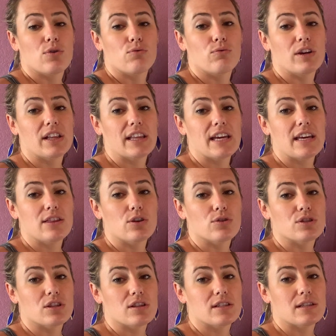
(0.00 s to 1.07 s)
Really, those
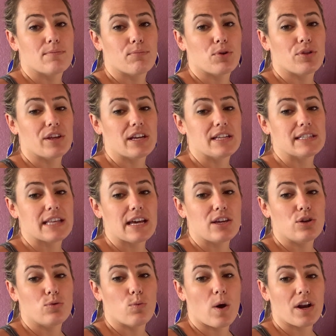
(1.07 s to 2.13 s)
are the simple things that
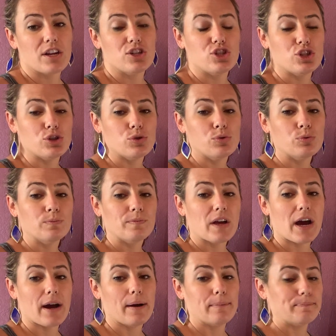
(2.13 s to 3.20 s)
you want to do
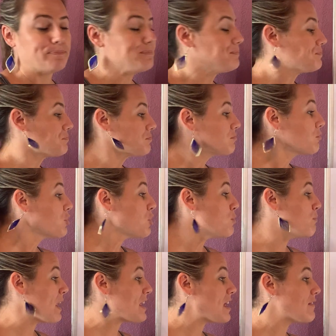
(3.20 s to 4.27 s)

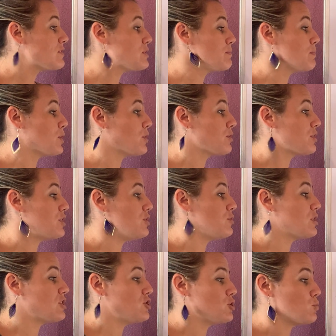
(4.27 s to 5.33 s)
right after birth. You
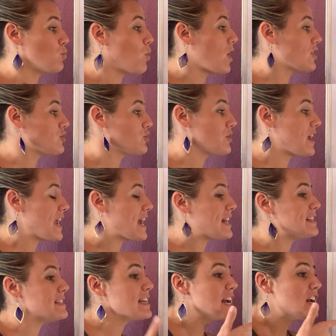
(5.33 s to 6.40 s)
can just wash your
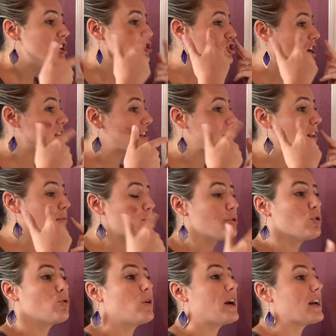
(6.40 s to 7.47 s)
hands, check the lip real
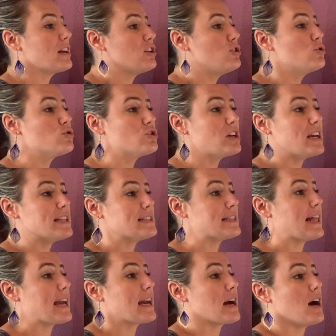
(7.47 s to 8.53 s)
quick. Usually it's
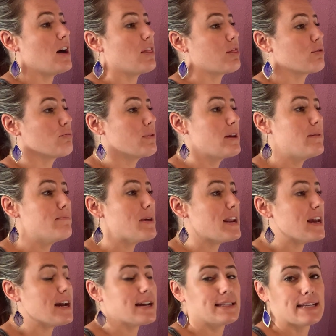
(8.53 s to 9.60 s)
like a
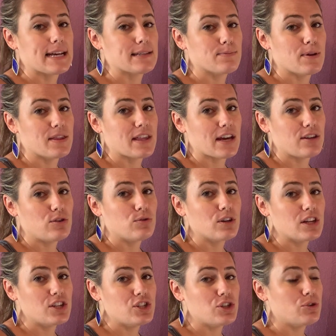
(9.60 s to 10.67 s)
3-minute assessment that you
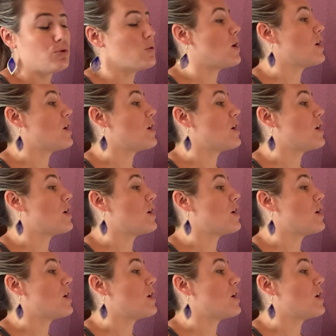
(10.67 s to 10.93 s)
can do